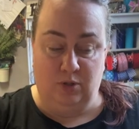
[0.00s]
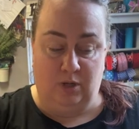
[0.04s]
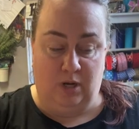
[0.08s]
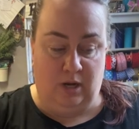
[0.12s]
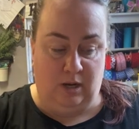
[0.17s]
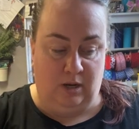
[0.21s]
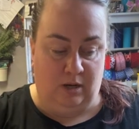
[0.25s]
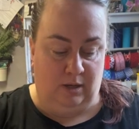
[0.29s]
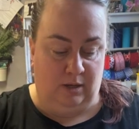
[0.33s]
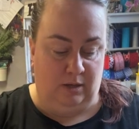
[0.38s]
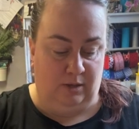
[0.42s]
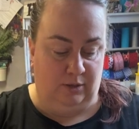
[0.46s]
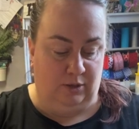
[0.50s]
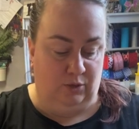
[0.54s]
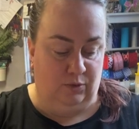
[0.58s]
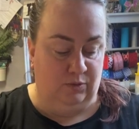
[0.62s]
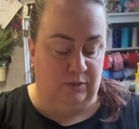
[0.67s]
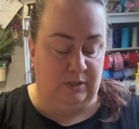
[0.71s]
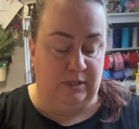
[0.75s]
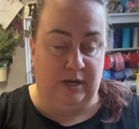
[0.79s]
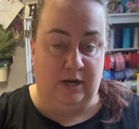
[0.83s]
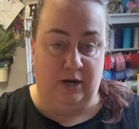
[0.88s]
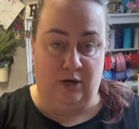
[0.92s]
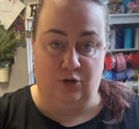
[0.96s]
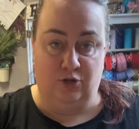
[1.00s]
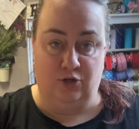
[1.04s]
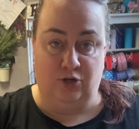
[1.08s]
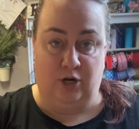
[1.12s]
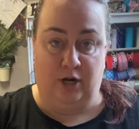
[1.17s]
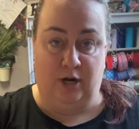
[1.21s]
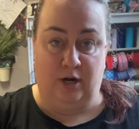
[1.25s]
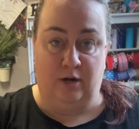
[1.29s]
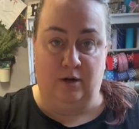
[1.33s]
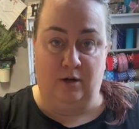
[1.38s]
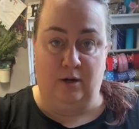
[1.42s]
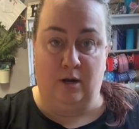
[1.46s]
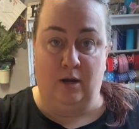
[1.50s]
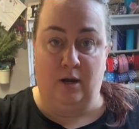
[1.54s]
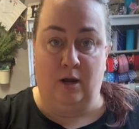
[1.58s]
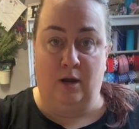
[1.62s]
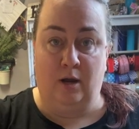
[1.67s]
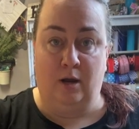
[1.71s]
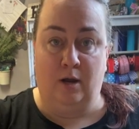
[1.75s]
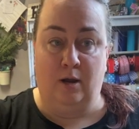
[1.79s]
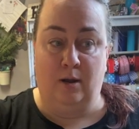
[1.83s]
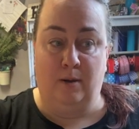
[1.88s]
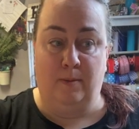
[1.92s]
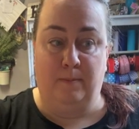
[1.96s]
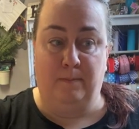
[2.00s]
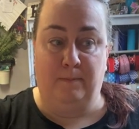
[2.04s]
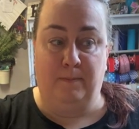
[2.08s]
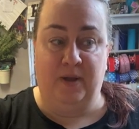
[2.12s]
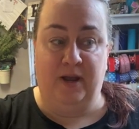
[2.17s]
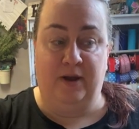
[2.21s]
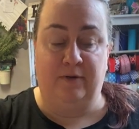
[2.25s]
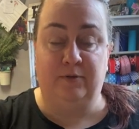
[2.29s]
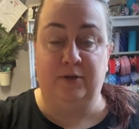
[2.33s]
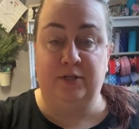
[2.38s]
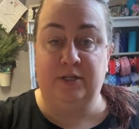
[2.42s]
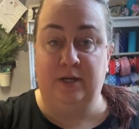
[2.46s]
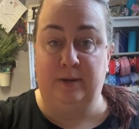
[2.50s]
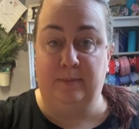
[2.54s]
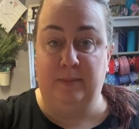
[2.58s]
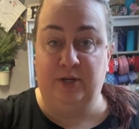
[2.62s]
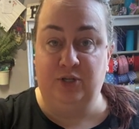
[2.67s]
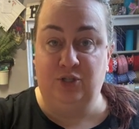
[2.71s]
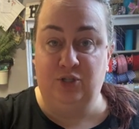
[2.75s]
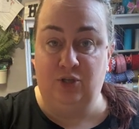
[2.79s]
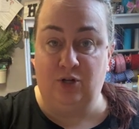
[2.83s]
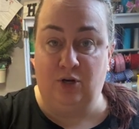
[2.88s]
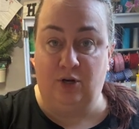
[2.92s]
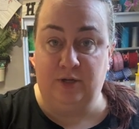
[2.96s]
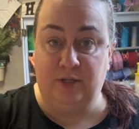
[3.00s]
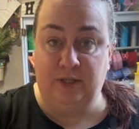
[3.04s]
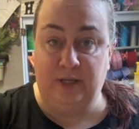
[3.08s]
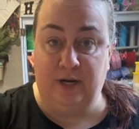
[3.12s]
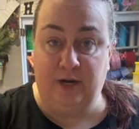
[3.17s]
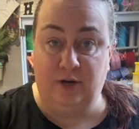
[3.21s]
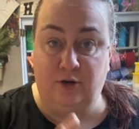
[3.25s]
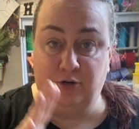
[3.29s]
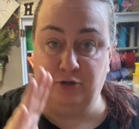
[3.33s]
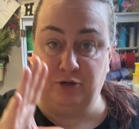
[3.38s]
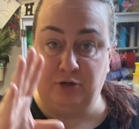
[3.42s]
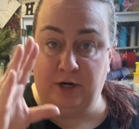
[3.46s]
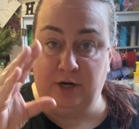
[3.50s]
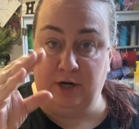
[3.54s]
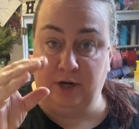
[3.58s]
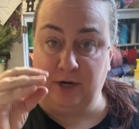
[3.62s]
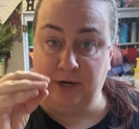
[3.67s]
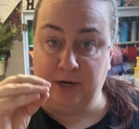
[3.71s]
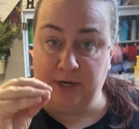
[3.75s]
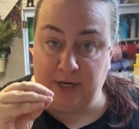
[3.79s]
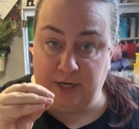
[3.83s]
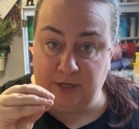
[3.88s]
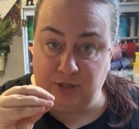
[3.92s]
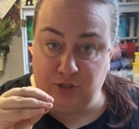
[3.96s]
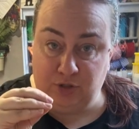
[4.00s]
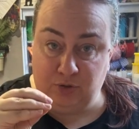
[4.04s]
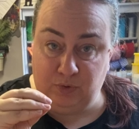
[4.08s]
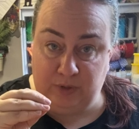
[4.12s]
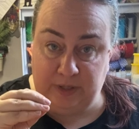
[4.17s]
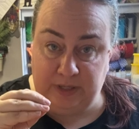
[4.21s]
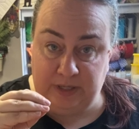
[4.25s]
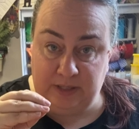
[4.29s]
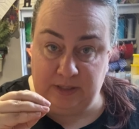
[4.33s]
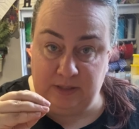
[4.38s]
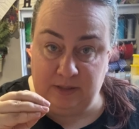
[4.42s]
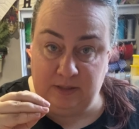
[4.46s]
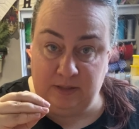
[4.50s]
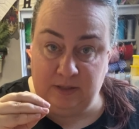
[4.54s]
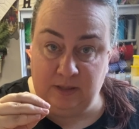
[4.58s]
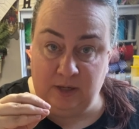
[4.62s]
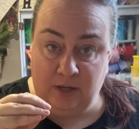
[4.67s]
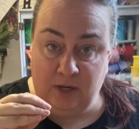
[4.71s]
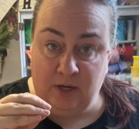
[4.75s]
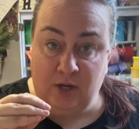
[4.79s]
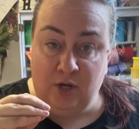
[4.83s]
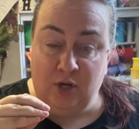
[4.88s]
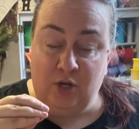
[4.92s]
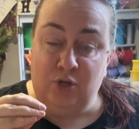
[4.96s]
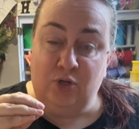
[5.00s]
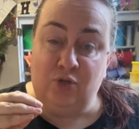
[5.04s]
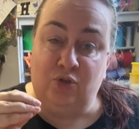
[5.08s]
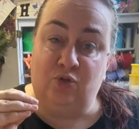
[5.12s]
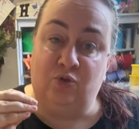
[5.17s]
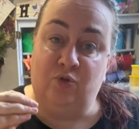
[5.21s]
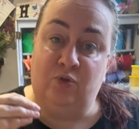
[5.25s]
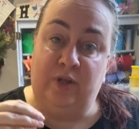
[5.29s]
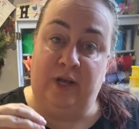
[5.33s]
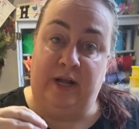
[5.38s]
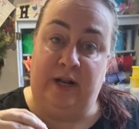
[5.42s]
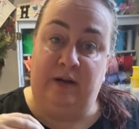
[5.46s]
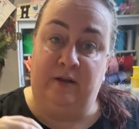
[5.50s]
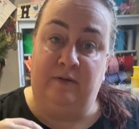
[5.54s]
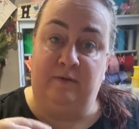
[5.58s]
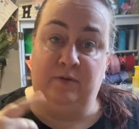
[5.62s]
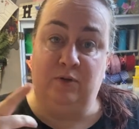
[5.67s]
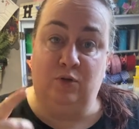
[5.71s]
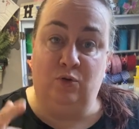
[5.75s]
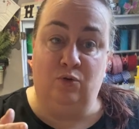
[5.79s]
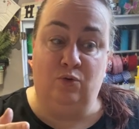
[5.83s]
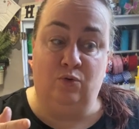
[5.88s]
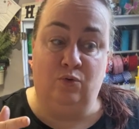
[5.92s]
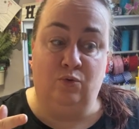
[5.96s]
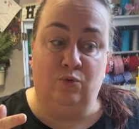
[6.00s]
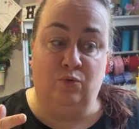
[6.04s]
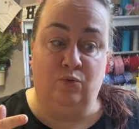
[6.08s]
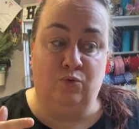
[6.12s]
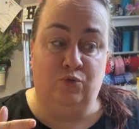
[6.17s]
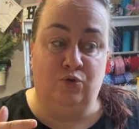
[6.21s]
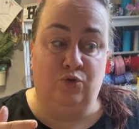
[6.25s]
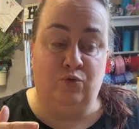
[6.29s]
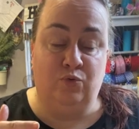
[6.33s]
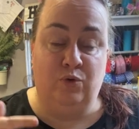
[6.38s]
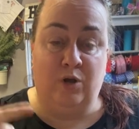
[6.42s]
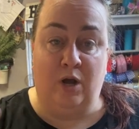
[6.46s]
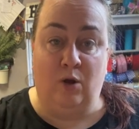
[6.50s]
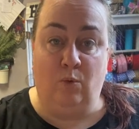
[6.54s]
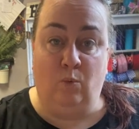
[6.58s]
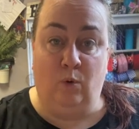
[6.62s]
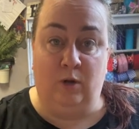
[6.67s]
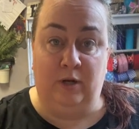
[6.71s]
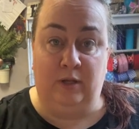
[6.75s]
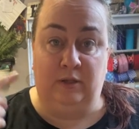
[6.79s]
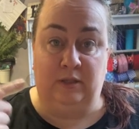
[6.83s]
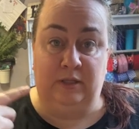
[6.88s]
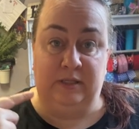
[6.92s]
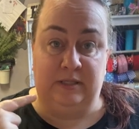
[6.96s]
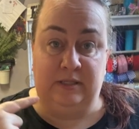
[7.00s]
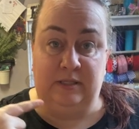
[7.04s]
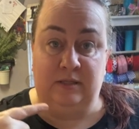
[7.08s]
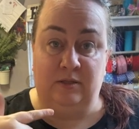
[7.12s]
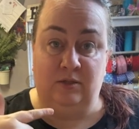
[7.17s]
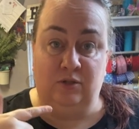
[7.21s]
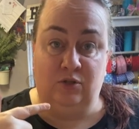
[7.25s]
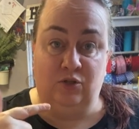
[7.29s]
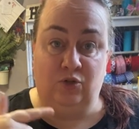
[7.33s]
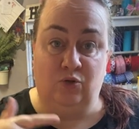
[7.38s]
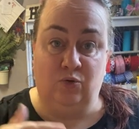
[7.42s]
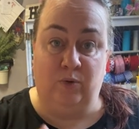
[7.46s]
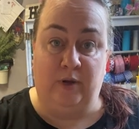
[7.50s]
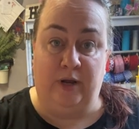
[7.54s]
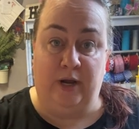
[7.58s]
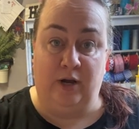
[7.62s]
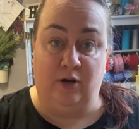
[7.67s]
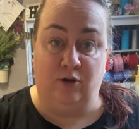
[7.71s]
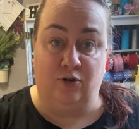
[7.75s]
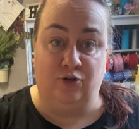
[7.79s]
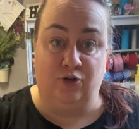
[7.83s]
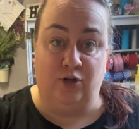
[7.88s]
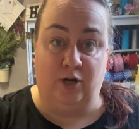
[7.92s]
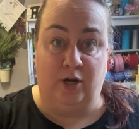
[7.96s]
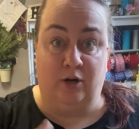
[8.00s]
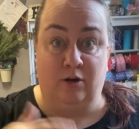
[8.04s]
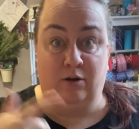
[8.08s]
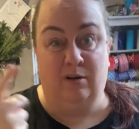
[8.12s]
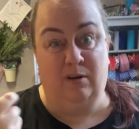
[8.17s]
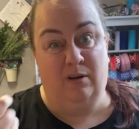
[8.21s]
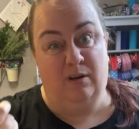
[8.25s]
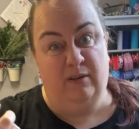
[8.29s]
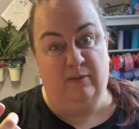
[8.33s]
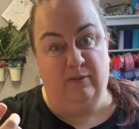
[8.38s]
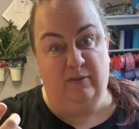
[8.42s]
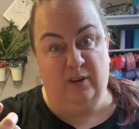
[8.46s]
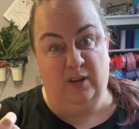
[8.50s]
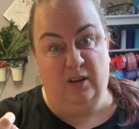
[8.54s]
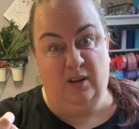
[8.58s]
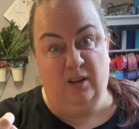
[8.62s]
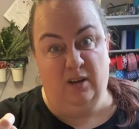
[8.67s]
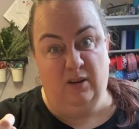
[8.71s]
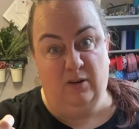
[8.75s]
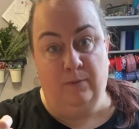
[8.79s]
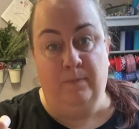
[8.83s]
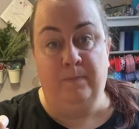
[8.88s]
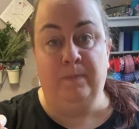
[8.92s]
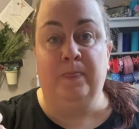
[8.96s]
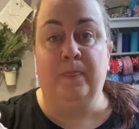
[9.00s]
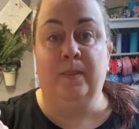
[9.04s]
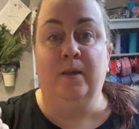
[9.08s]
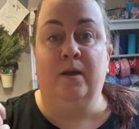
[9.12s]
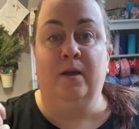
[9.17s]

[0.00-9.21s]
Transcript: use the hairdryer. Every time I start the hairdryer, I kind of do this so that if you do not want to listen to a hairdryer on a video,